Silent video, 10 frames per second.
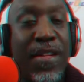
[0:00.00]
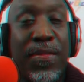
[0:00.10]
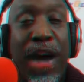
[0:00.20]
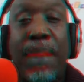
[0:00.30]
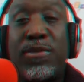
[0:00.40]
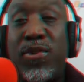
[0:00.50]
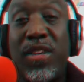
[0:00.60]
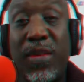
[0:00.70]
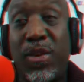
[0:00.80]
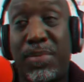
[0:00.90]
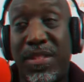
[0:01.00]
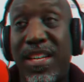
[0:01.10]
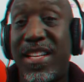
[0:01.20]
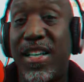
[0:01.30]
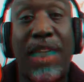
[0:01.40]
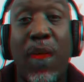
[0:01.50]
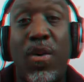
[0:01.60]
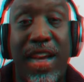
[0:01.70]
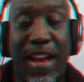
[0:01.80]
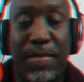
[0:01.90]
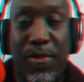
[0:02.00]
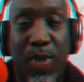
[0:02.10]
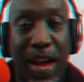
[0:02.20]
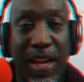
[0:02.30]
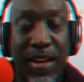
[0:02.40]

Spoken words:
the opportunity would have presented itself and I would not have been ready.